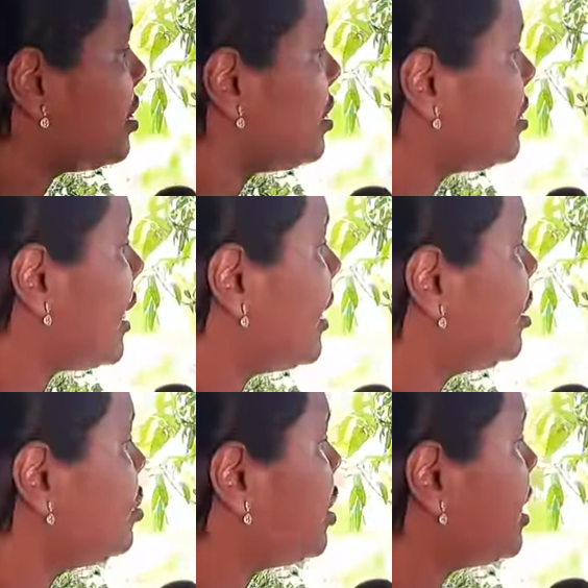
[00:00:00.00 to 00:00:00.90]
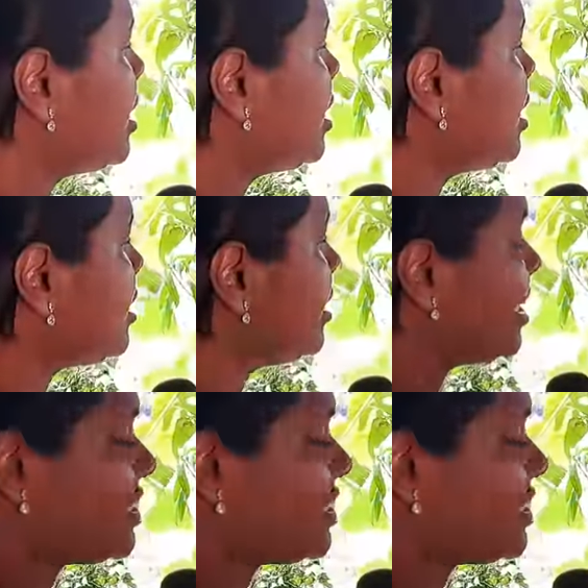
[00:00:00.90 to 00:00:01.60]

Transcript: "Thank you, Jesus." In that